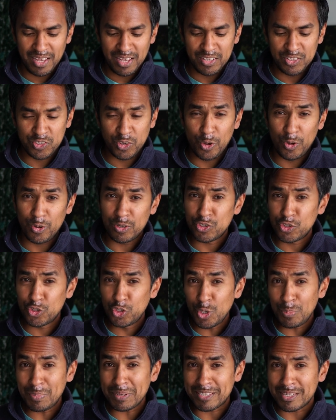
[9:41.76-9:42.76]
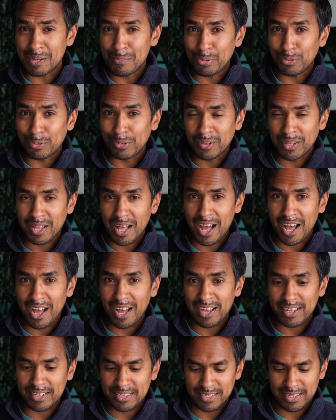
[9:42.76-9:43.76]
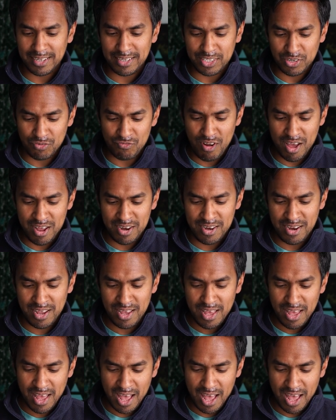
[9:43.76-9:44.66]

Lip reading: So super simple to run,